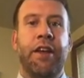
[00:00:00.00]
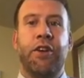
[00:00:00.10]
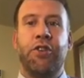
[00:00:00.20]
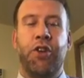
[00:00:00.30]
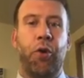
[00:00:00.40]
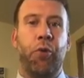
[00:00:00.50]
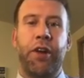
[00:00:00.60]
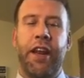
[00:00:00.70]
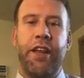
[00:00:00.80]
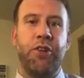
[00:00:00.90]
So we're
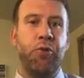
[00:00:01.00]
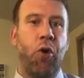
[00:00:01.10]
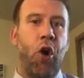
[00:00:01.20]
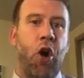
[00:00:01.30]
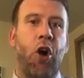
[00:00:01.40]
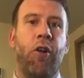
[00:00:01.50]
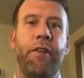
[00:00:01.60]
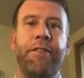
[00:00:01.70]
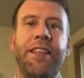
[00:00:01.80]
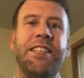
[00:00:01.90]
getting to all
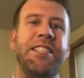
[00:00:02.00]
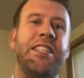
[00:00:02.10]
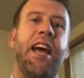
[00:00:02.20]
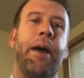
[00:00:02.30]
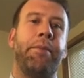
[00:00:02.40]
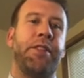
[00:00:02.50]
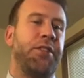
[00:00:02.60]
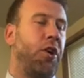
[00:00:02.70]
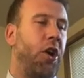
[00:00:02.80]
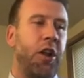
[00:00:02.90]
of these depths,
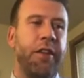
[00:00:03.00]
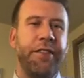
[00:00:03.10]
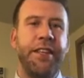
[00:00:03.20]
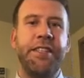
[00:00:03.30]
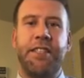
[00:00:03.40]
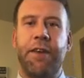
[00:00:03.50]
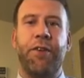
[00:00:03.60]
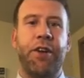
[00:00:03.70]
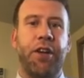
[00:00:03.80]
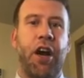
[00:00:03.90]
all of these
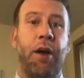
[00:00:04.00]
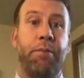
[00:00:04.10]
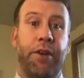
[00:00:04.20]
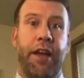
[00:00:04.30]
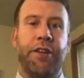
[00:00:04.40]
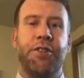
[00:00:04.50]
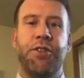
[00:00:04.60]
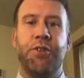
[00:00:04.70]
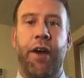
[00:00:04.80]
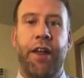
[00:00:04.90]
different comprehension
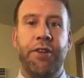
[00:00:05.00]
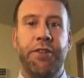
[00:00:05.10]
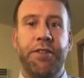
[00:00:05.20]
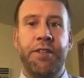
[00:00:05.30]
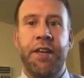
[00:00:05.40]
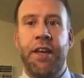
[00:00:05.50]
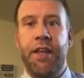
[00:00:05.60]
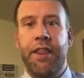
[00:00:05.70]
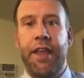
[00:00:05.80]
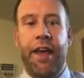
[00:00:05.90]
strategies
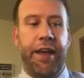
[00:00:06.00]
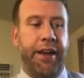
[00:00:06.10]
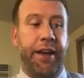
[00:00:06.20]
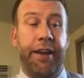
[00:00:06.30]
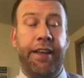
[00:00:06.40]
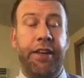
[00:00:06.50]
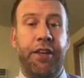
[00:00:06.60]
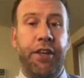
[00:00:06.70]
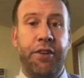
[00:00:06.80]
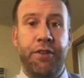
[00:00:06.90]
that a kid
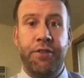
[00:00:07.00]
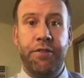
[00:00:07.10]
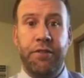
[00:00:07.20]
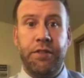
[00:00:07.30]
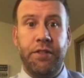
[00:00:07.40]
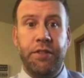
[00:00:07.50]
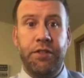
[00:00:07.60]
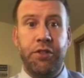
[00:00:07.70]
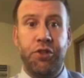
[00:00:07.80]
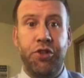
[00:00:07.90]
can
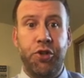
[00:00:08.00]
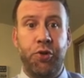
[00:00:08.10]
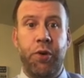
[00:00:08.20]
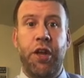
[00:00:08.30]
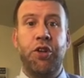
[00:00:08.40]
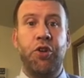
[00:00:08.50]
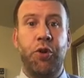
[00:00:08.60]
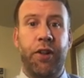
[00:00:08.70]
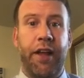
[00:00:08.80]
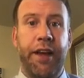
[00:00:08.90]
do and
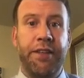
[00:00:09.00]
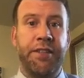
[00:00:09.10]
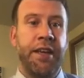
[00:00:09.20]
utilize.